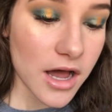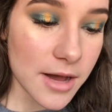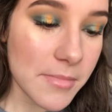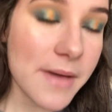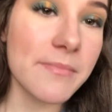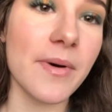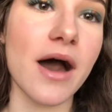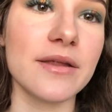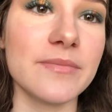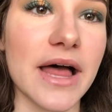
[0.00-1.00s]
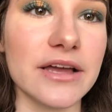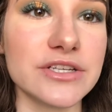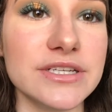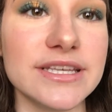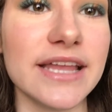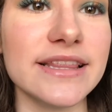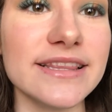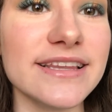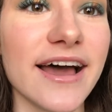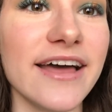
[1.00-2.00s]
on my bottom lashes, and
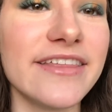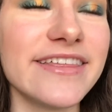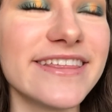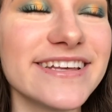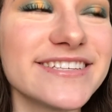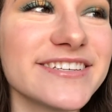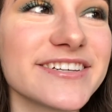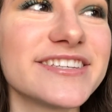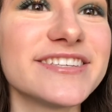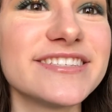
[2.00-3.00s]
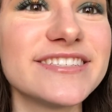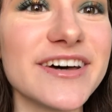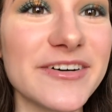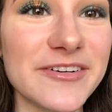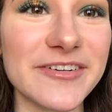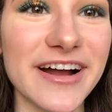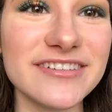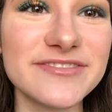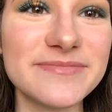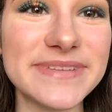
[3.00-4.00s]
this looks so
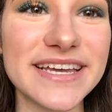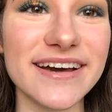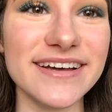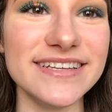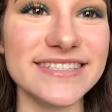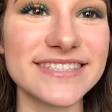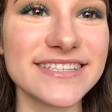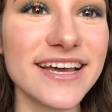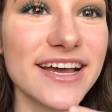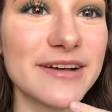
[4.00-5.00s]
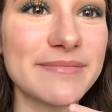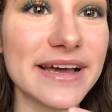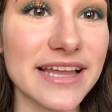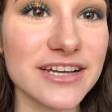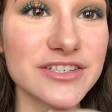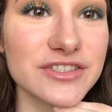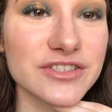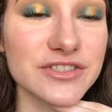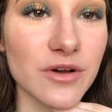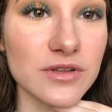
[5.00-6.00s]
rough because my lashes are
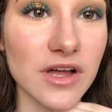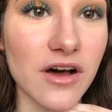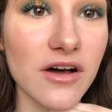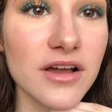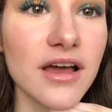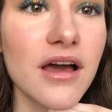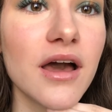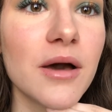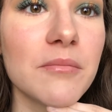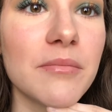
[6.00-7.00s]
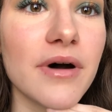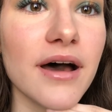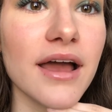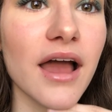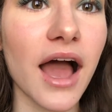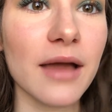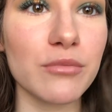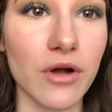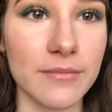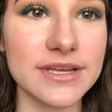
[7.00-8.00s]
so long, but I
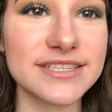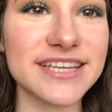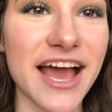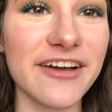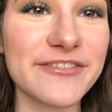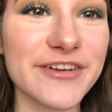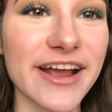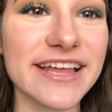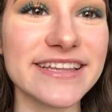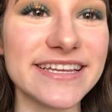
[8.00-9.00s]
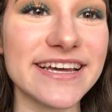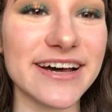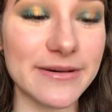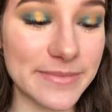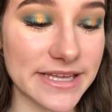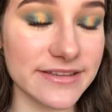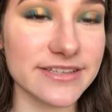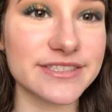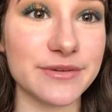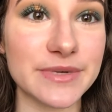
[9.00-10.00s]
promise after I clean it up it
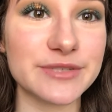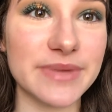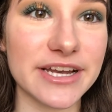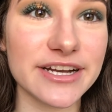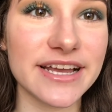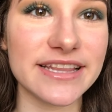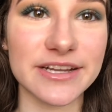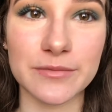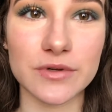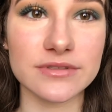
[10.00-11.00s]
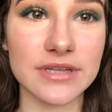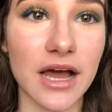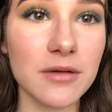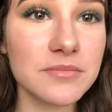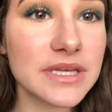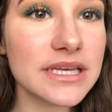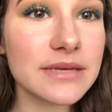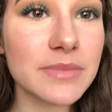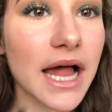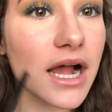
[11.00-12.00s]
looks so much better and there will not be
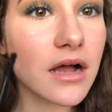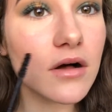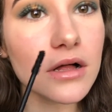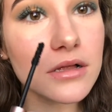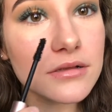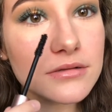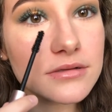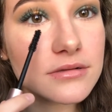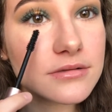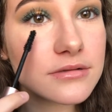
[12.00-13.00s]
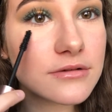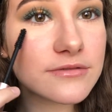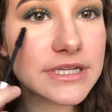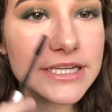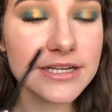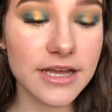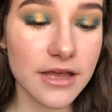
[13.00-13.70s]
black all over here.